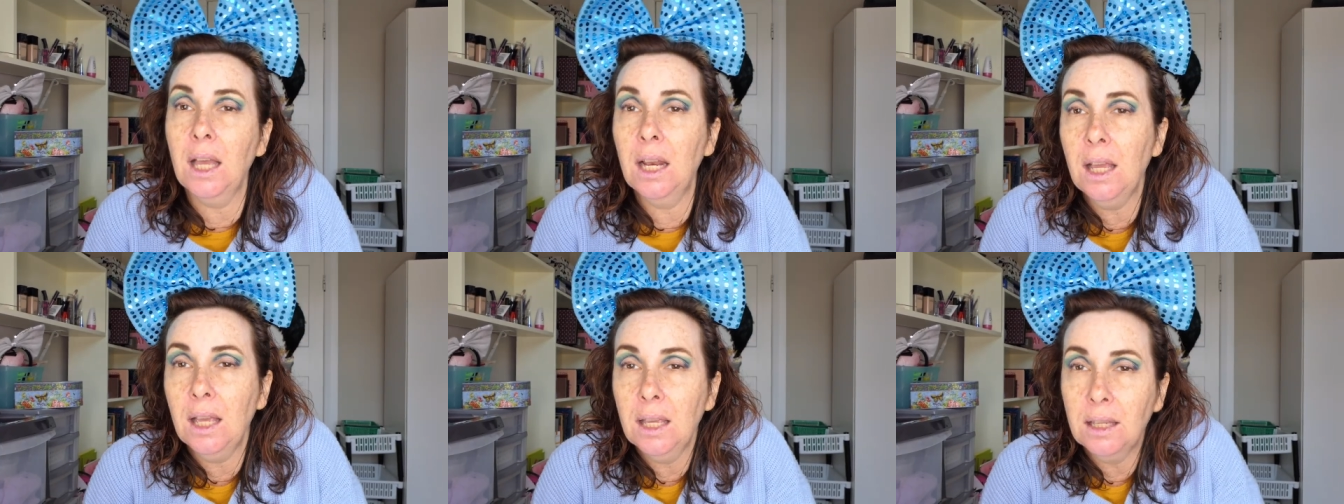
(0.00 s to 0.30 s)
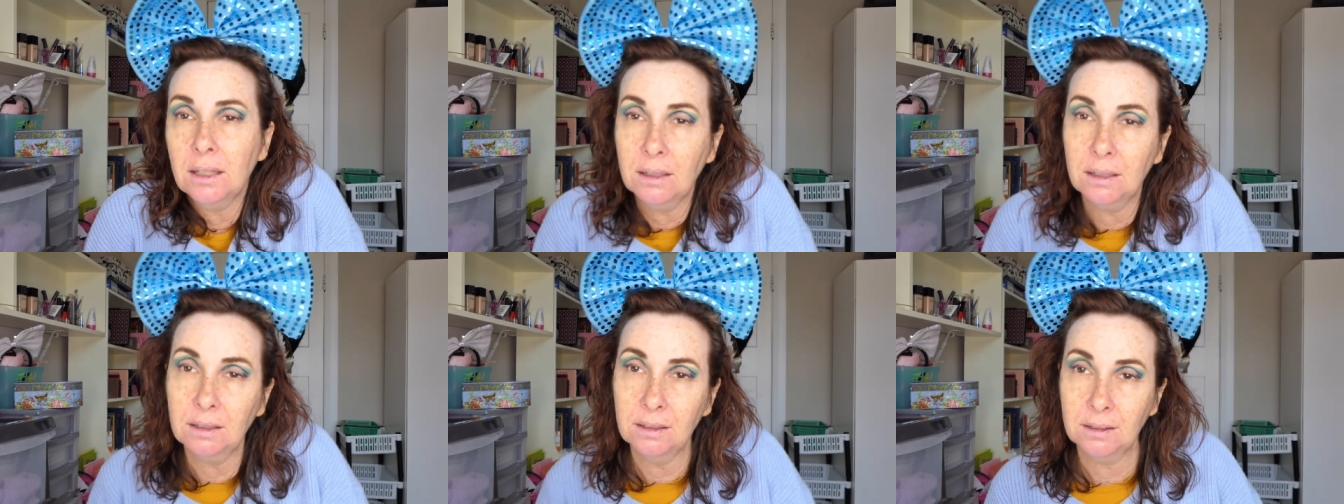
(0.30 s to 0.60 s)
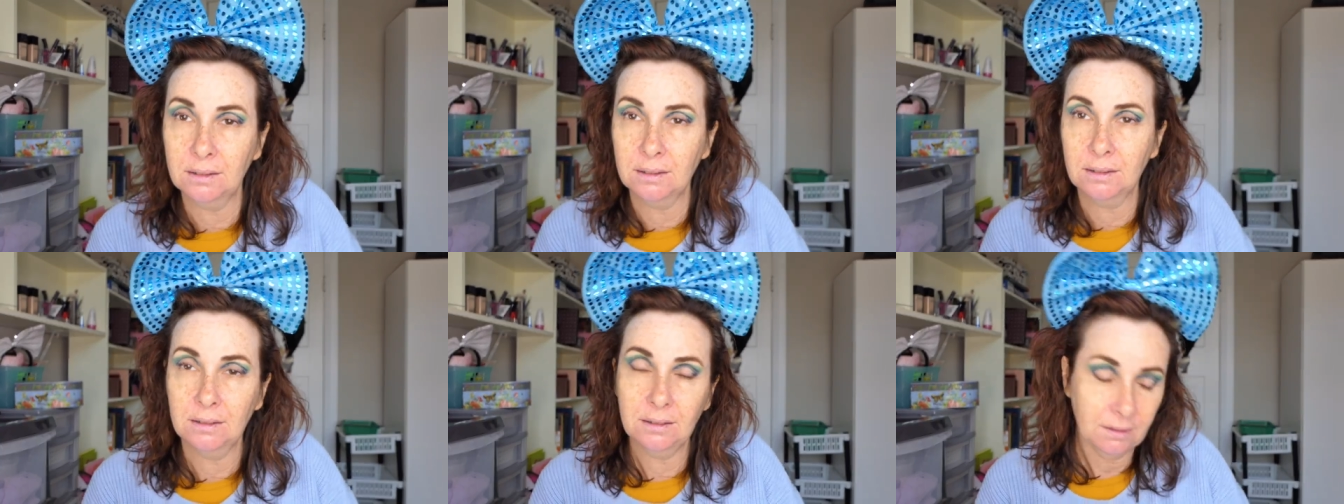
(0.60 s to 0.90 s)
I like
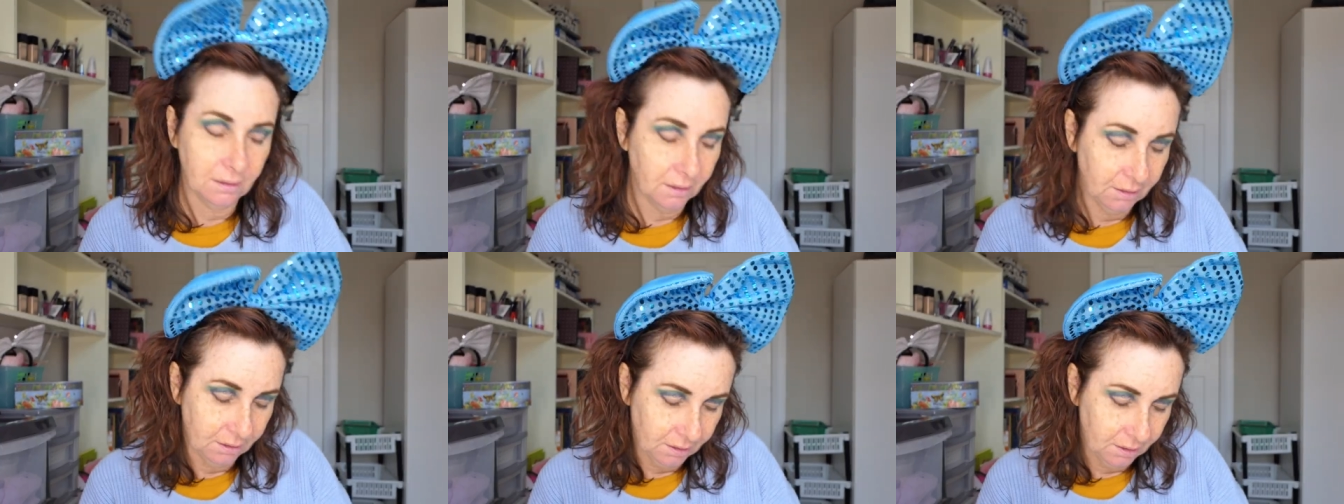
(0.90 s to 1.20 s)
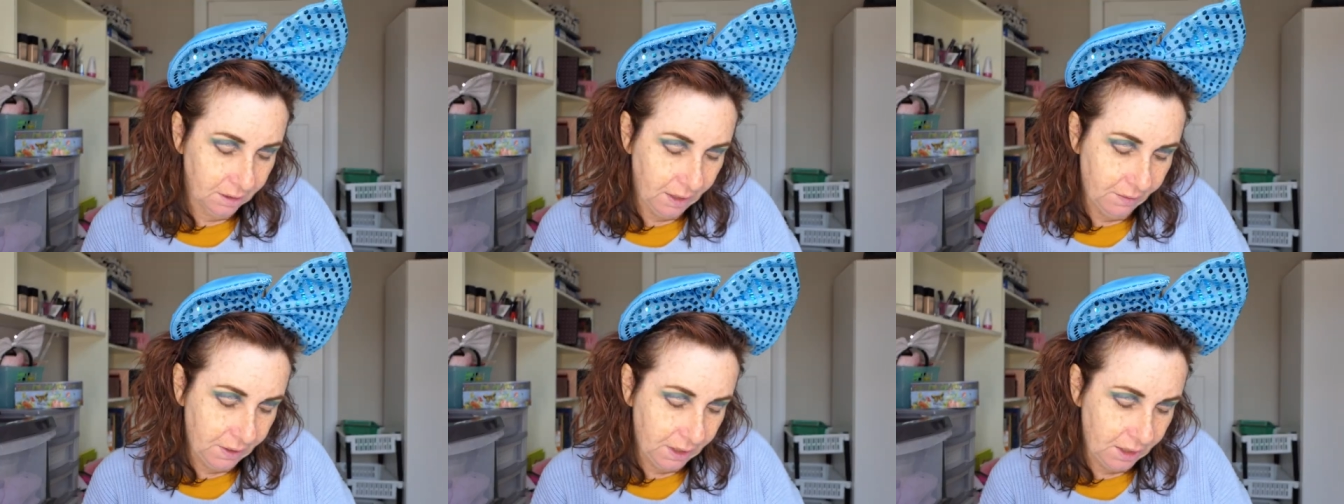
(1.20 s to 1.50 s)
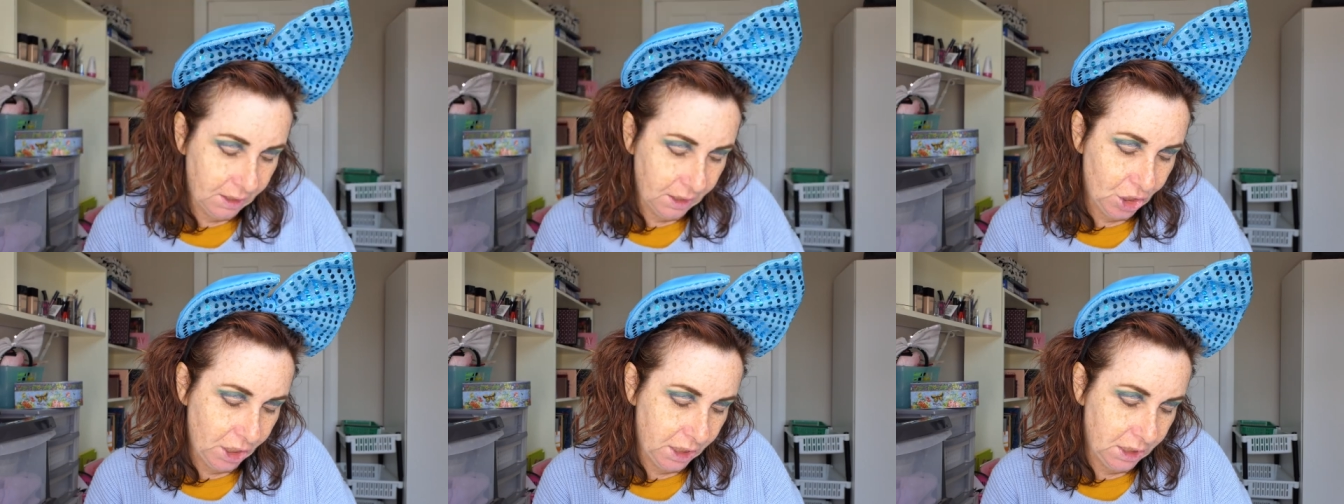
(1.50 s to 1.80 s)

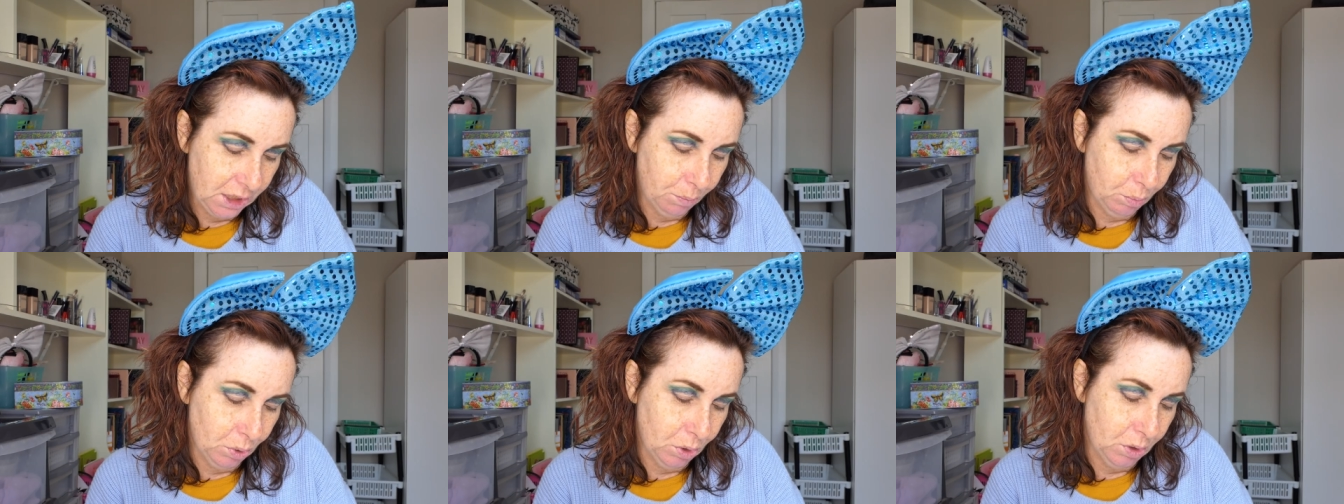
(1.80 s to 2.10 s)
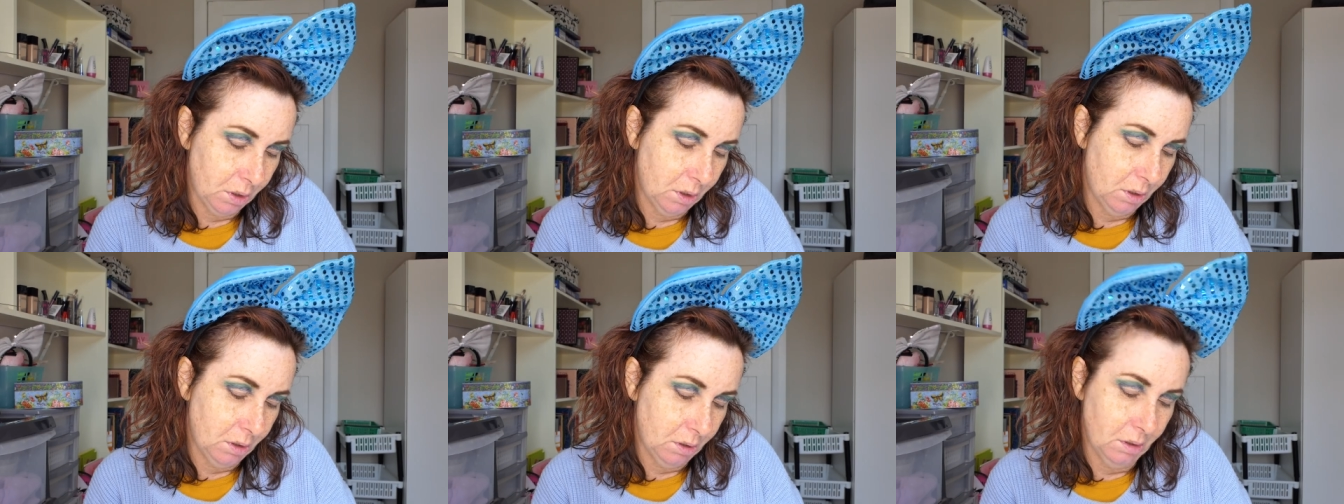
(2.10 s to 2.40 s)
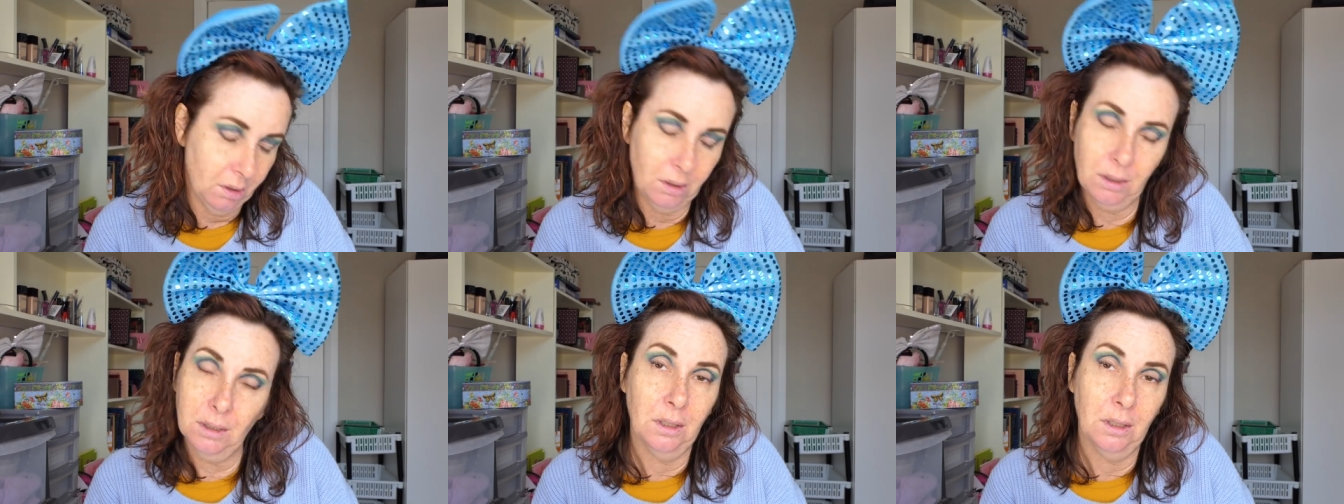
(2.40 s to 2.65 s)
having a chatty person